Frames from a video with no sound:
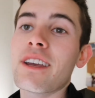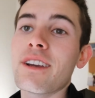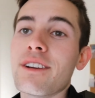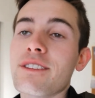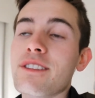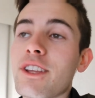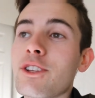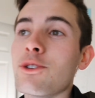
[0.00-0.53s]
is
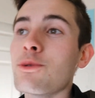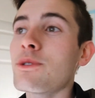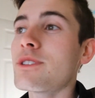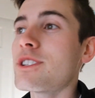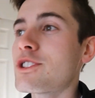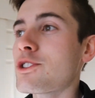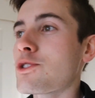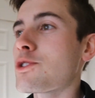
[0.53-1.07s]
that you will
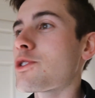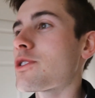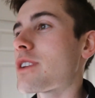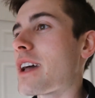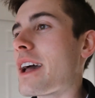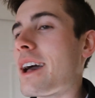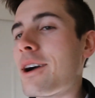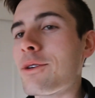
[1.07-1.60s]
need to learn
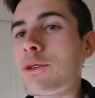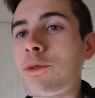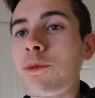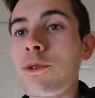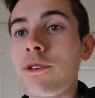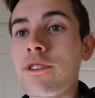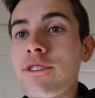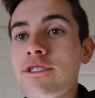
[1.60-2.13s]
how it
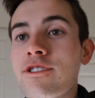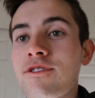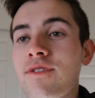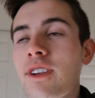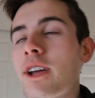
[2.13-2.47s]
works.